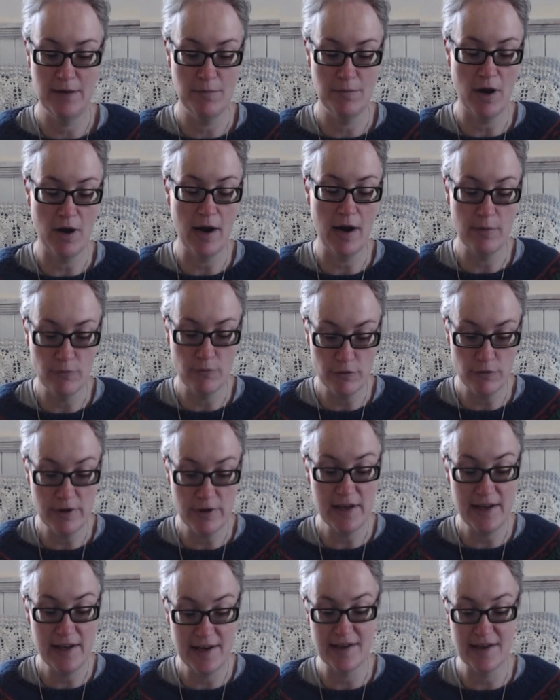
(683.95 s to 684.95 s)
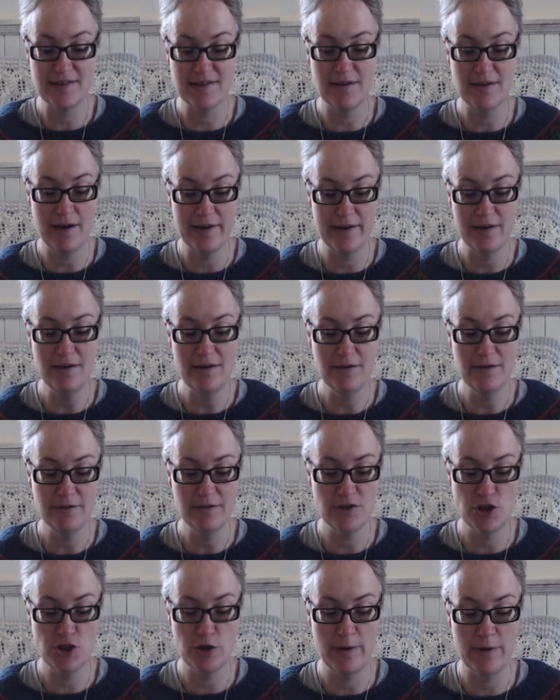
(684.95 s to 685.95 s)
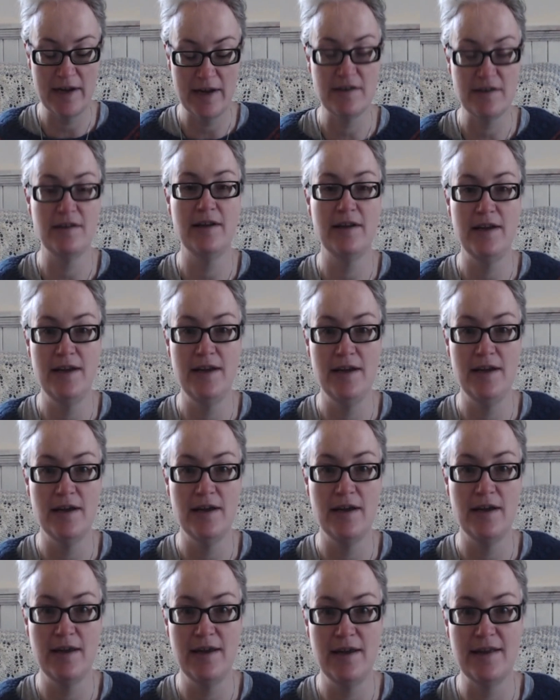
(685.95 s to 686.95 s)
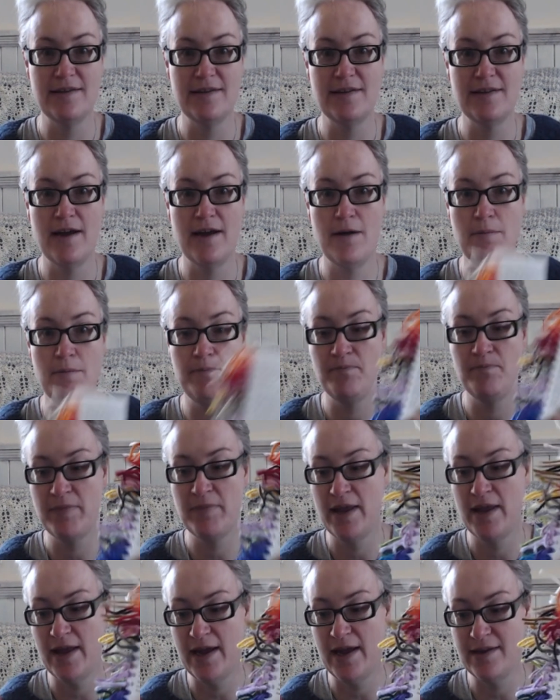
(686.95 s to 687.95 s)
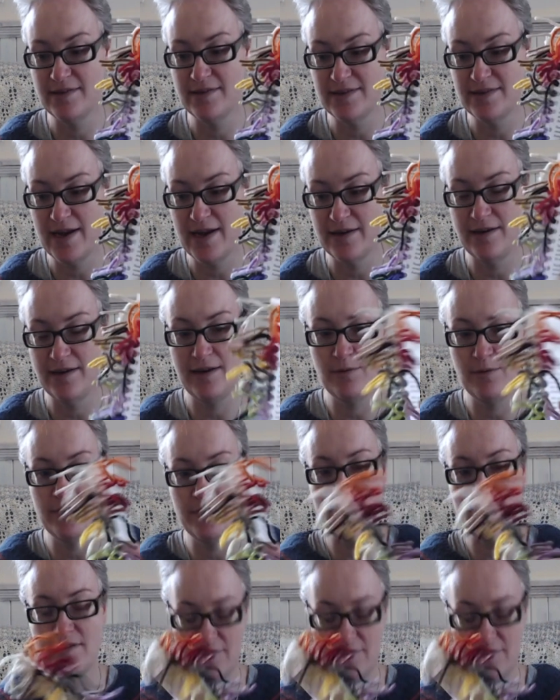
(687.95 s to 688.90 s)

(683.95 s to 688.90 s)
I'm really excited to actually get some and start knitting with it. So